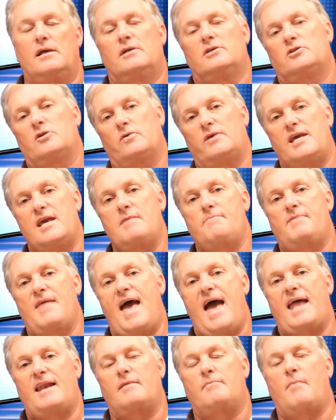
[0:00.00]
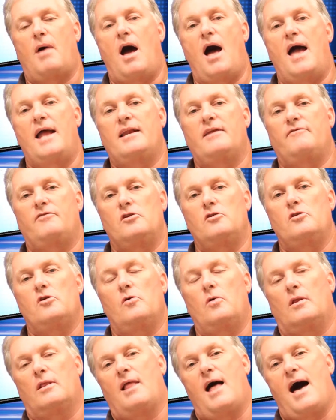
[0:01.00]
So keep that in mind. If you
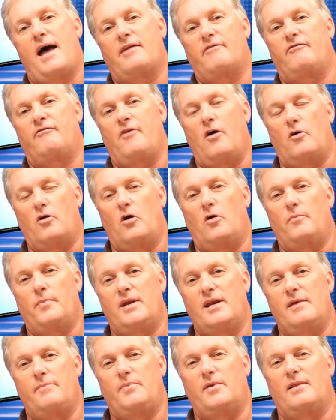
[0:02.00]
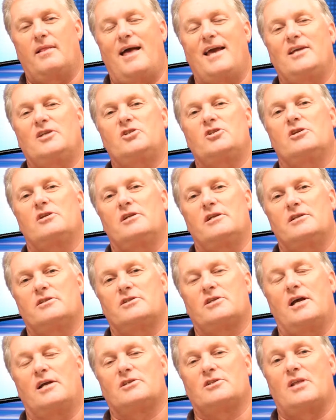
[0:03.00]
do a lot of photo manipulation and
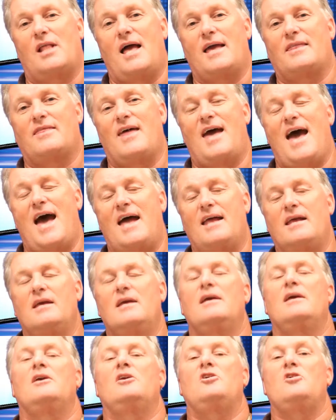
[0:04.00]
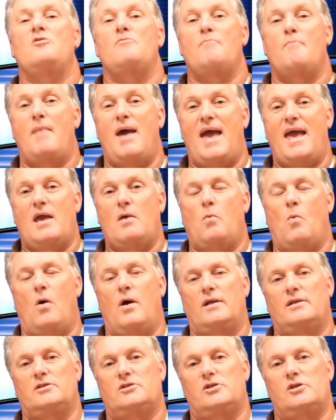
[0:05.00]
such like that, you may
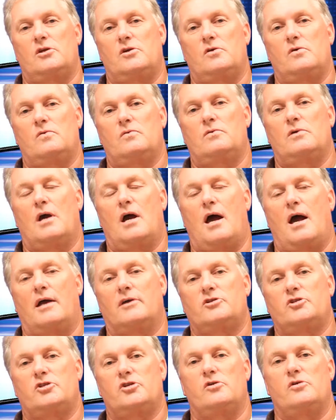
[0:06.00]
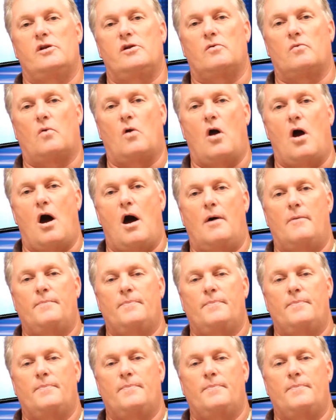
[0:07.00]
want to shoot in RAW.